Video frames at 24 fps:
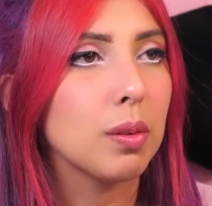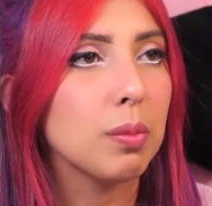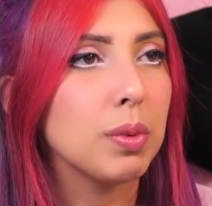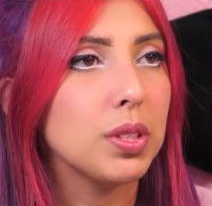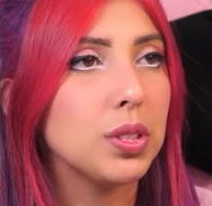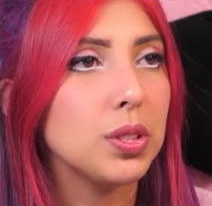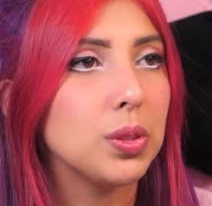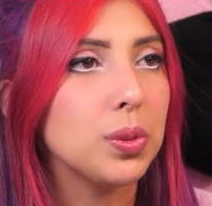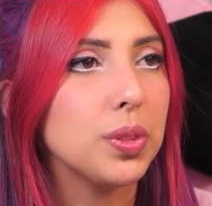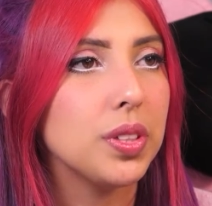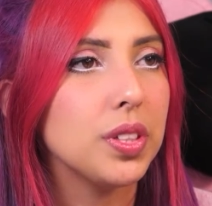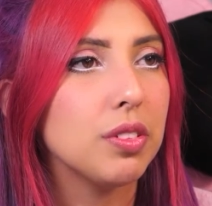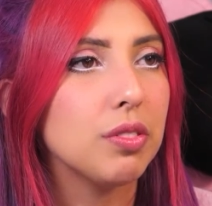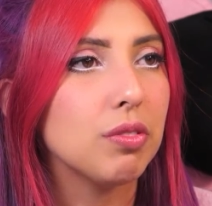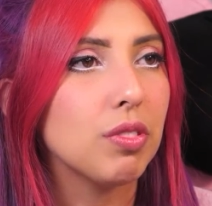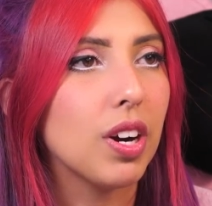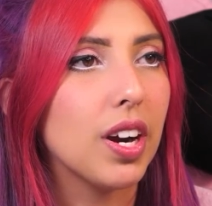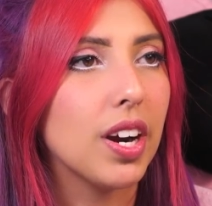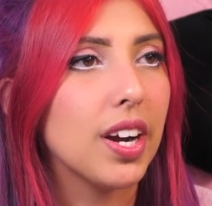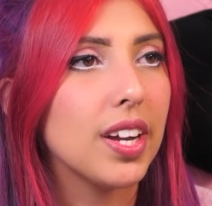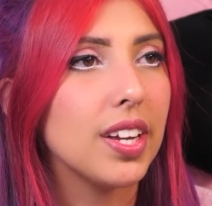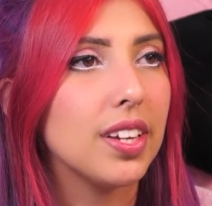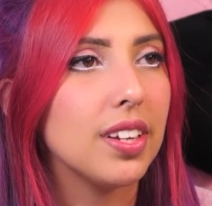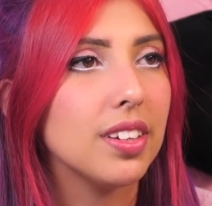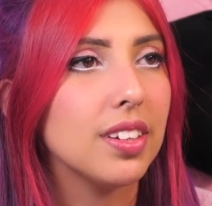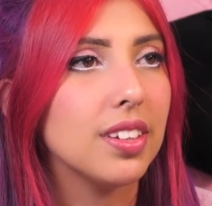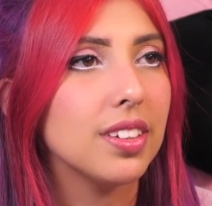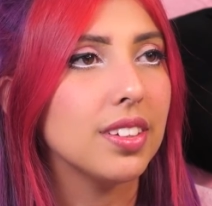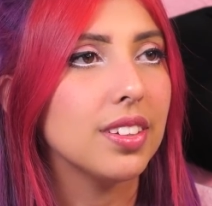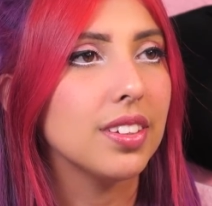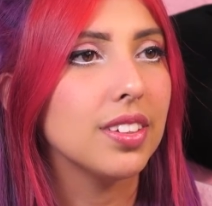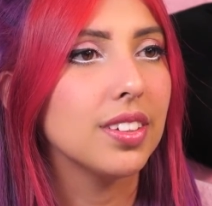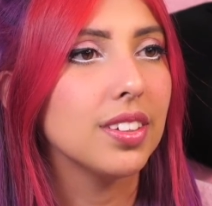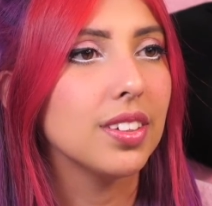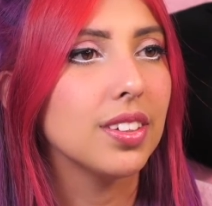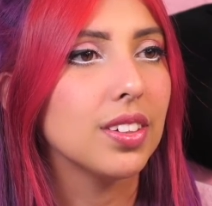Am I doing it right?
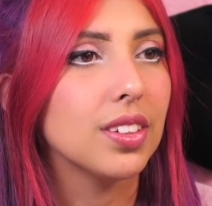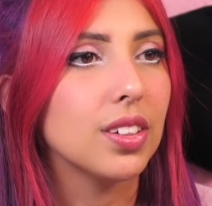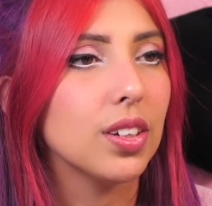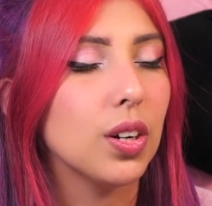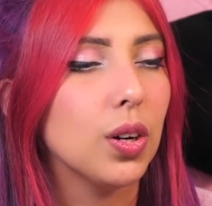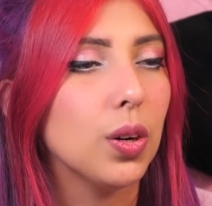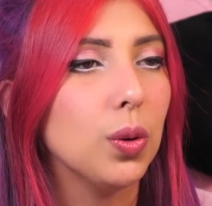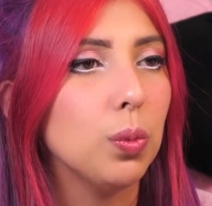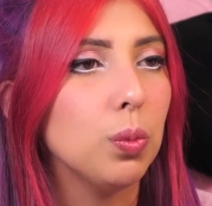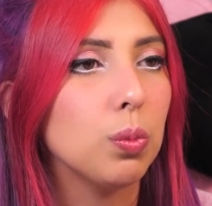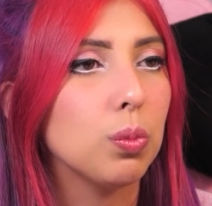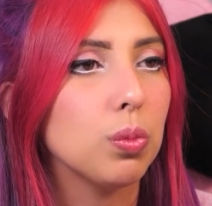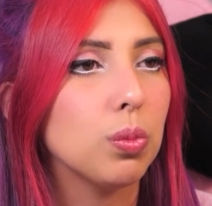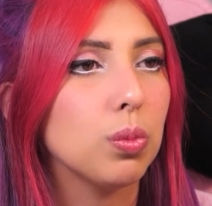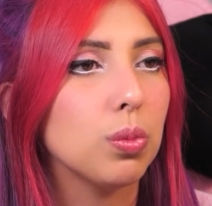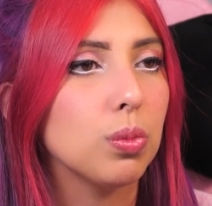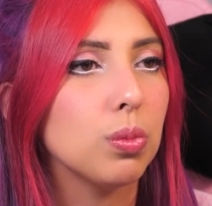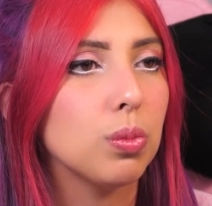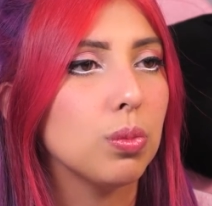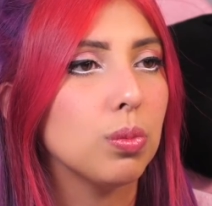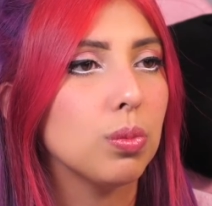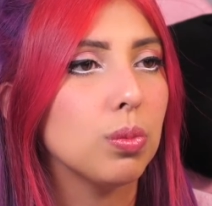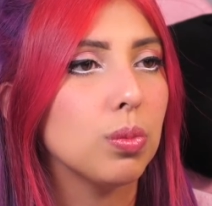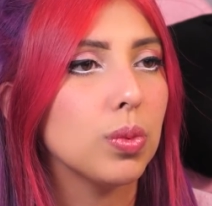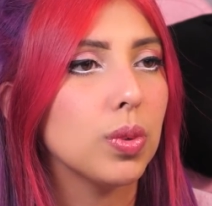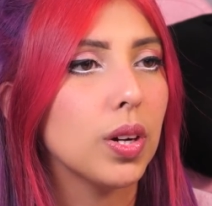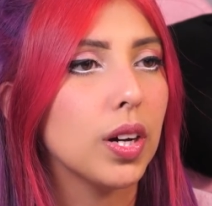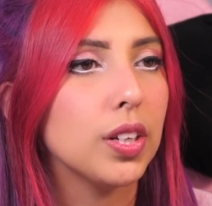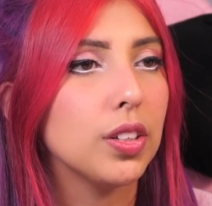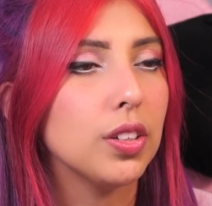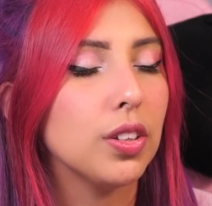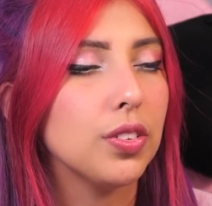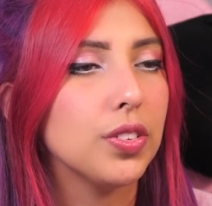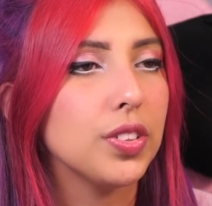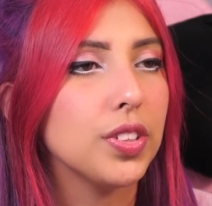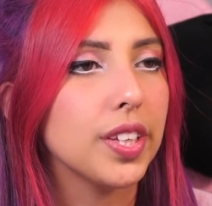Oh, I
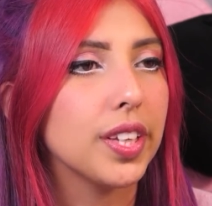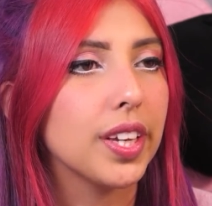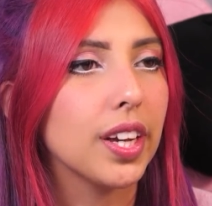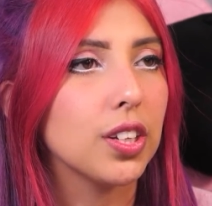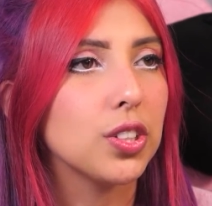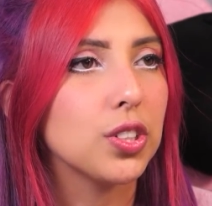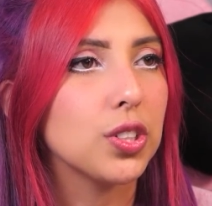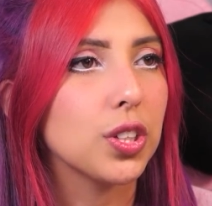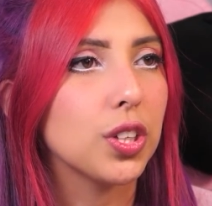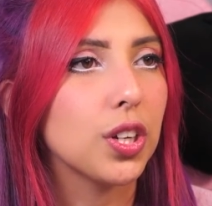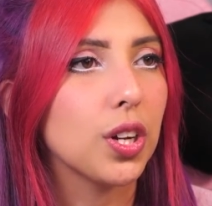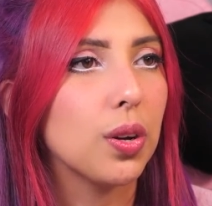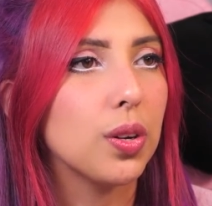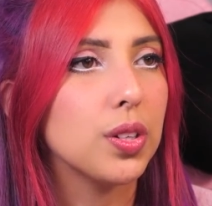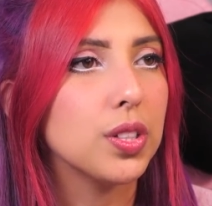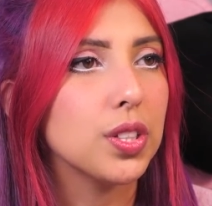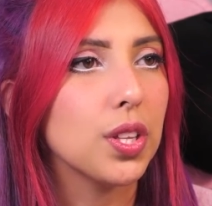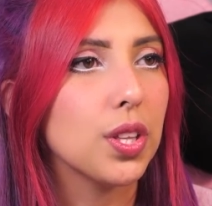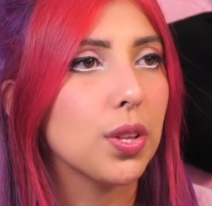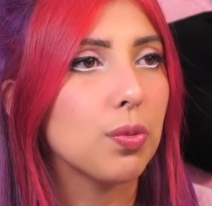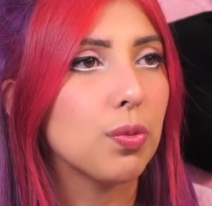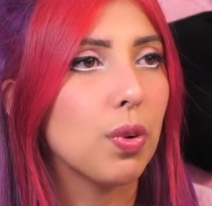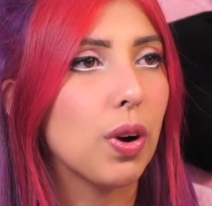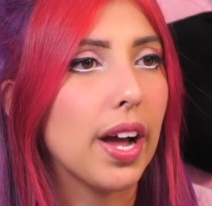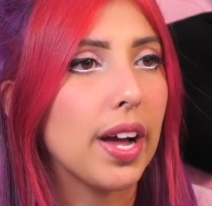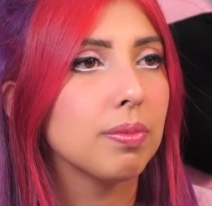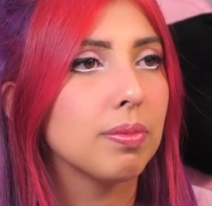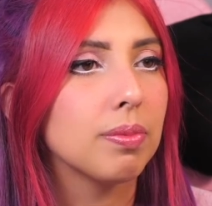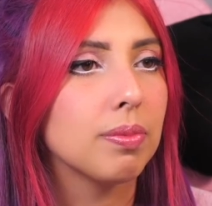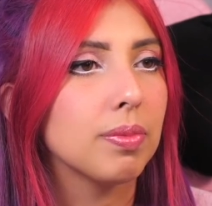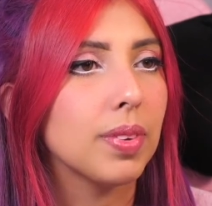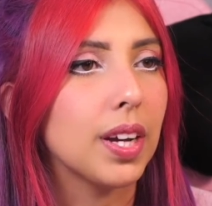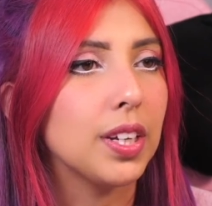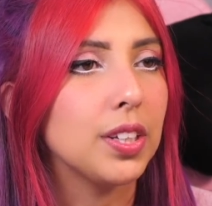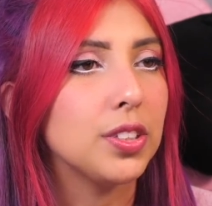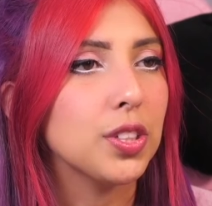don't think I should go into the red.
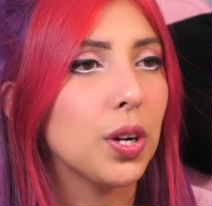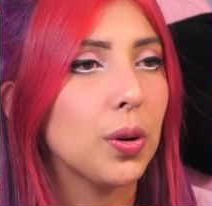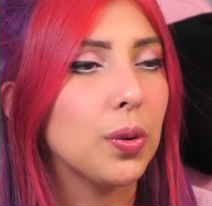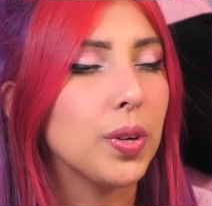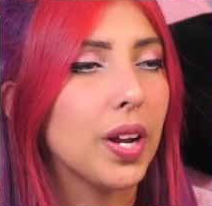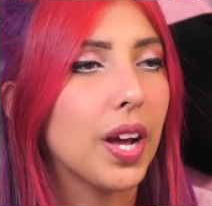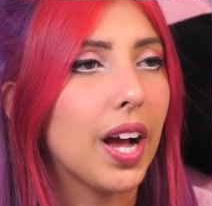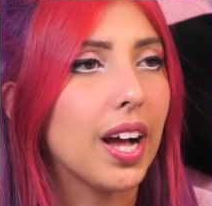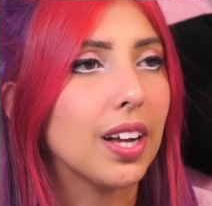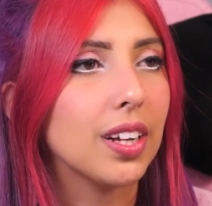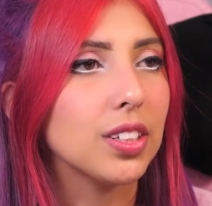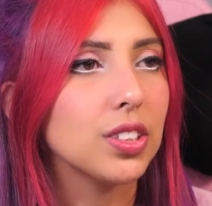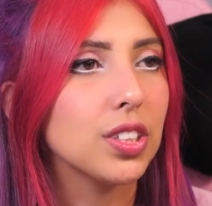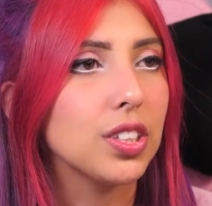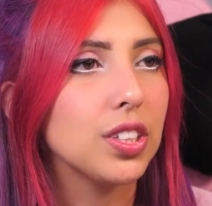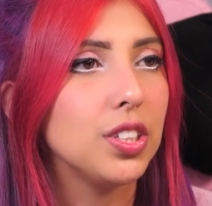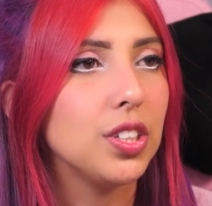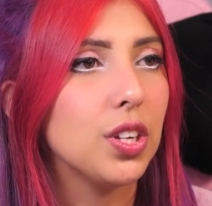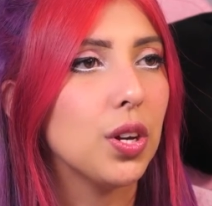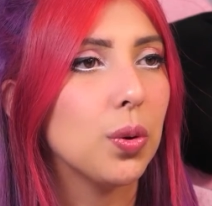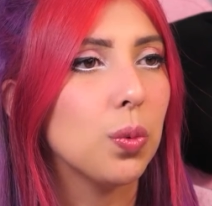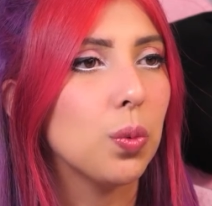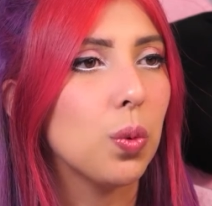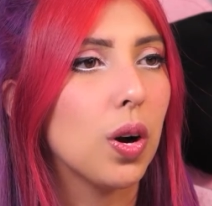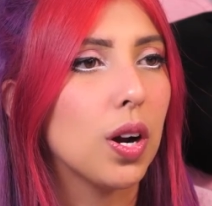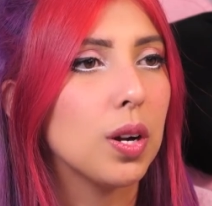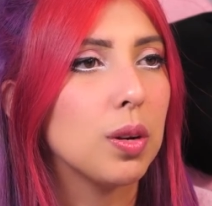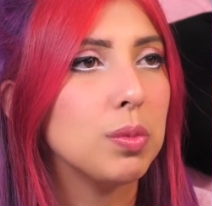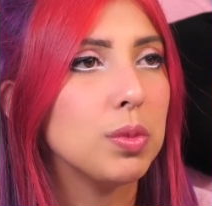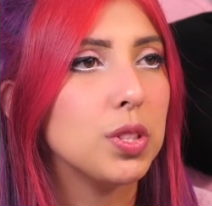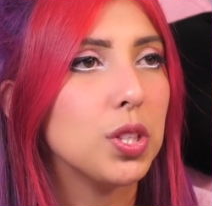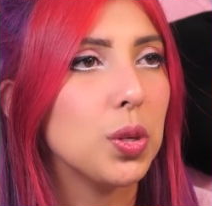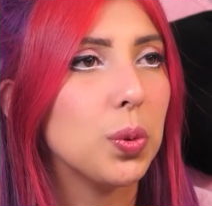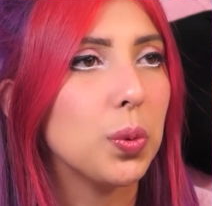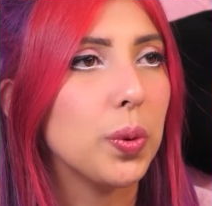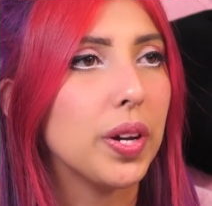I don't actually know what I'm
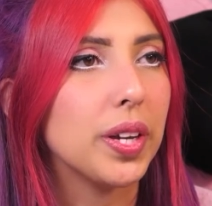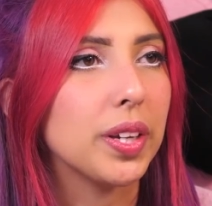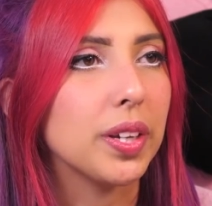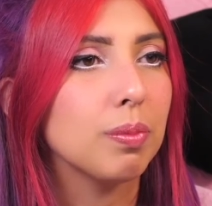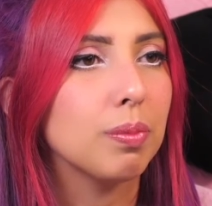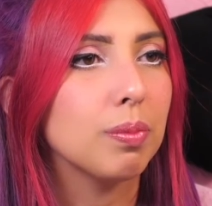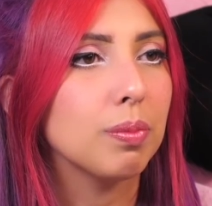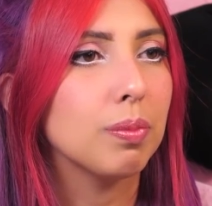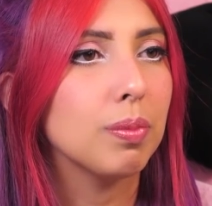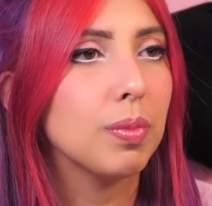doing.